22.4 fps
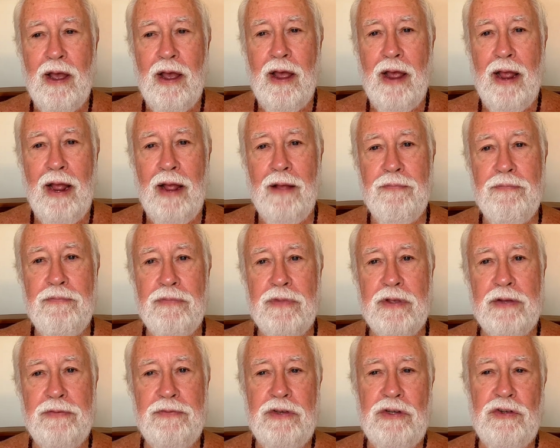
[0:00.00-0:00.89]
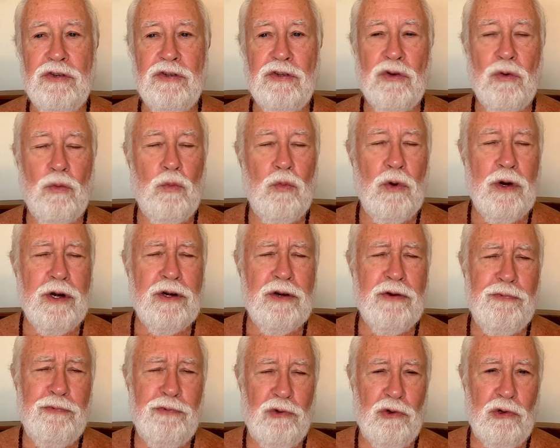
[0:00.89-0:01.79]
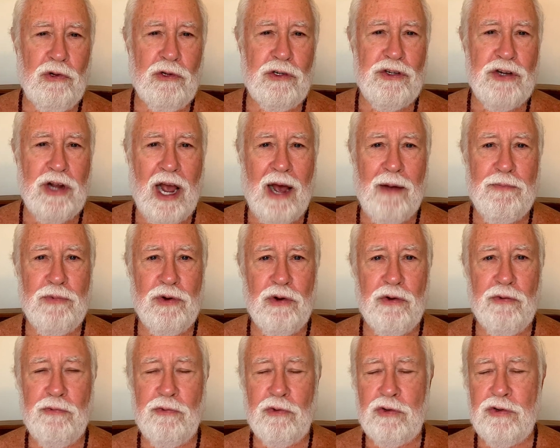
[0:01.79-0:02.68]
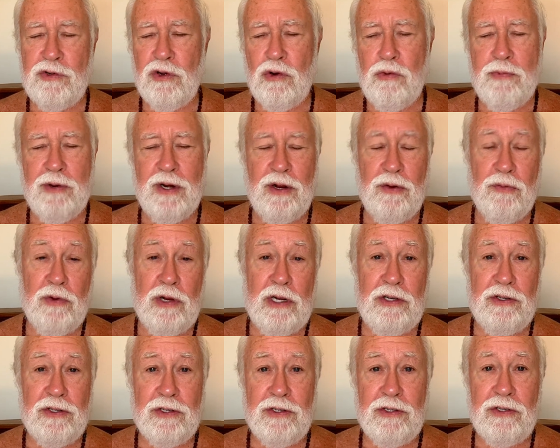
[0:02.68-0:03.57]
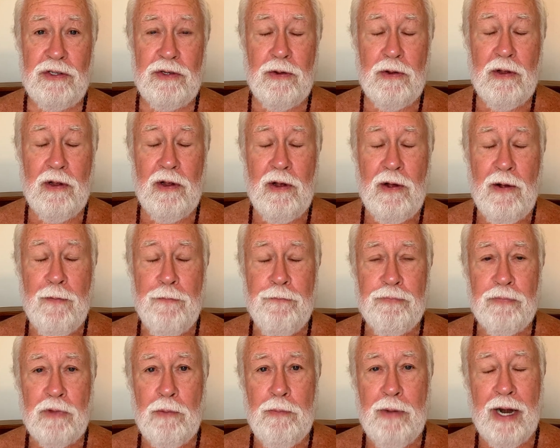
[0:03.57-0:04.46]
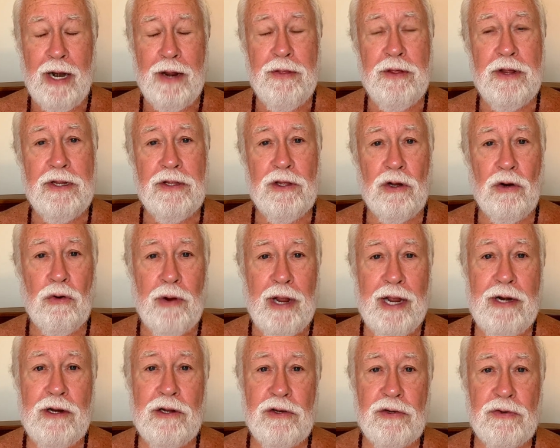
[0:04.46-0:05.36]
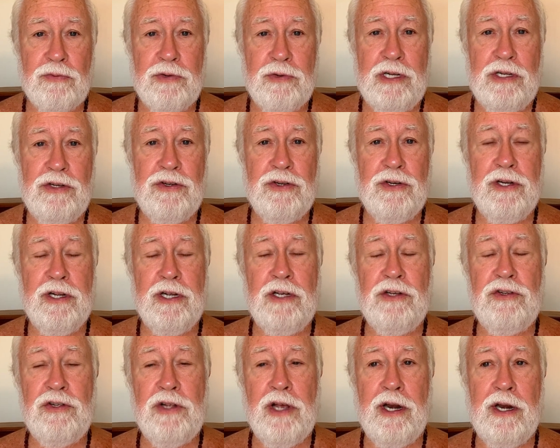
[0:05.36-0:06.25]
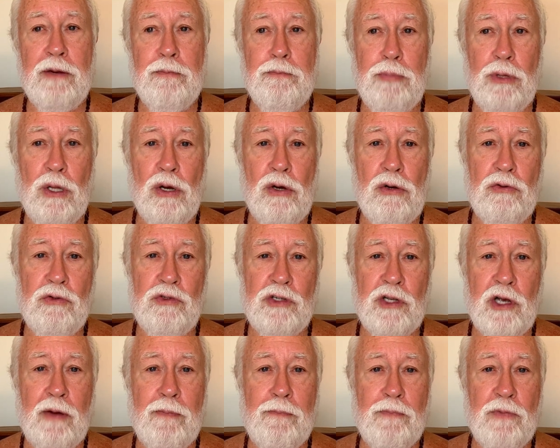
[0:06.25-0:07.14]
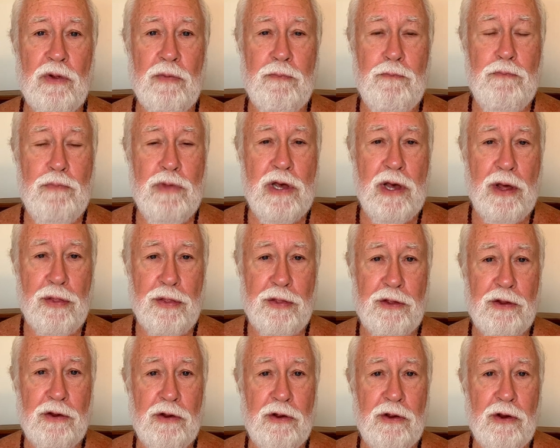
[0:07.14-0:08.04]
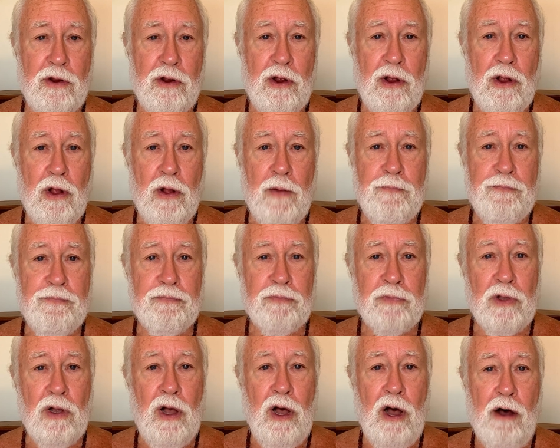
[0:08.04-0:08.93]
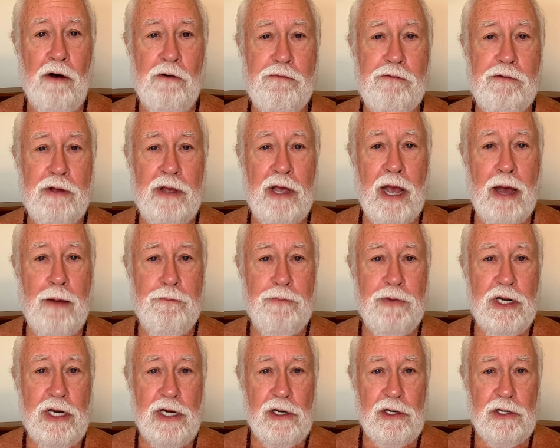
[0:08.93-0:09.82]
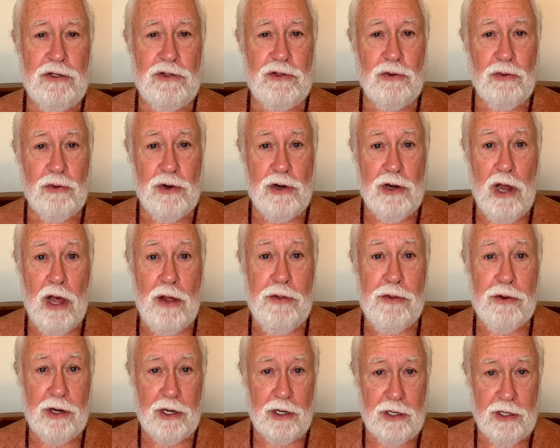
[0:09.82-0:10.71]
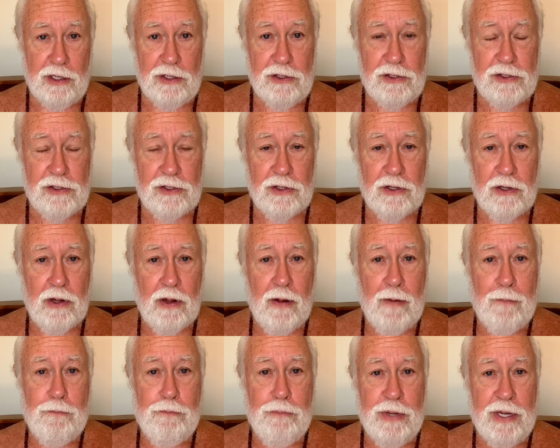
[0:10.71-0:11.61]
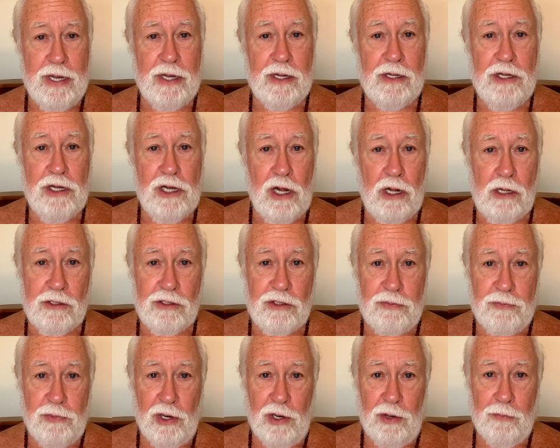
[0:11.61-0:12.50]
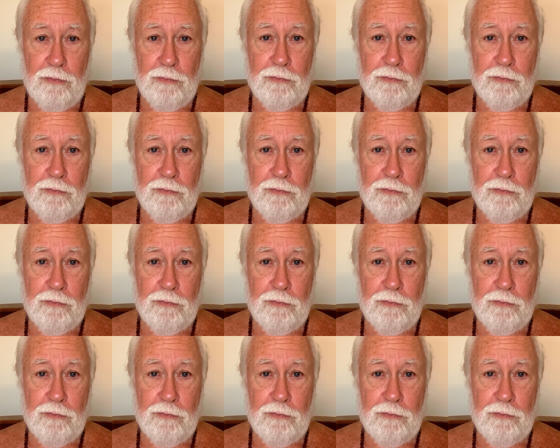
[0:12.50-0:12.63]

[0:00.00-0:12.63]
And this is a wonderful chapter for so many reasons. But I think the greatest reason is that it blows up the myth of emptiness or nothingness being the ultimate.